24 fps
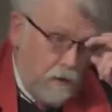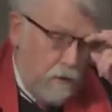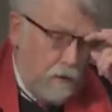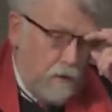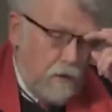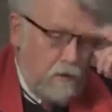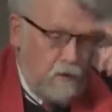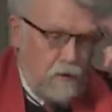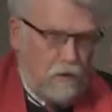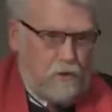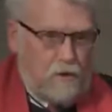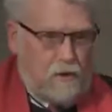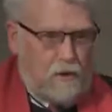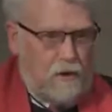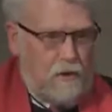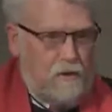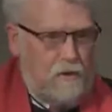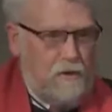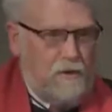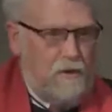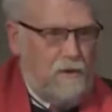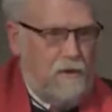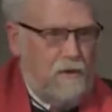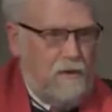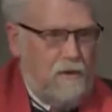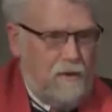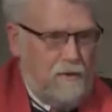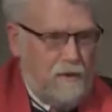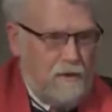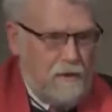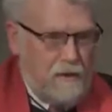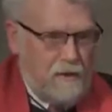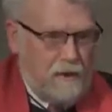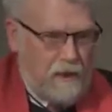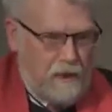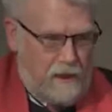There's a certain
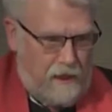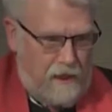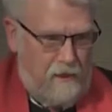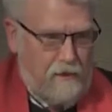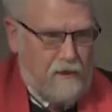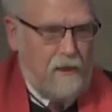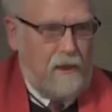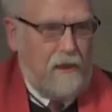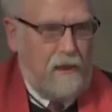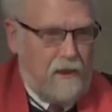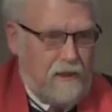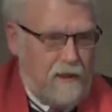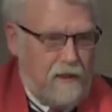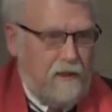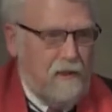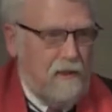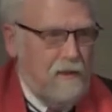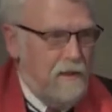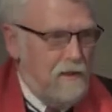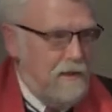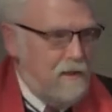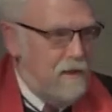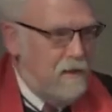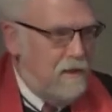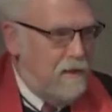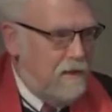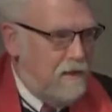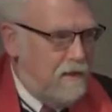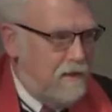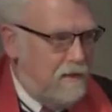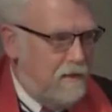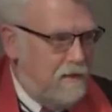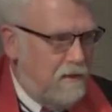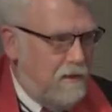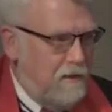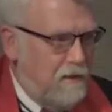clarity
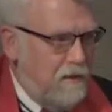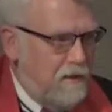in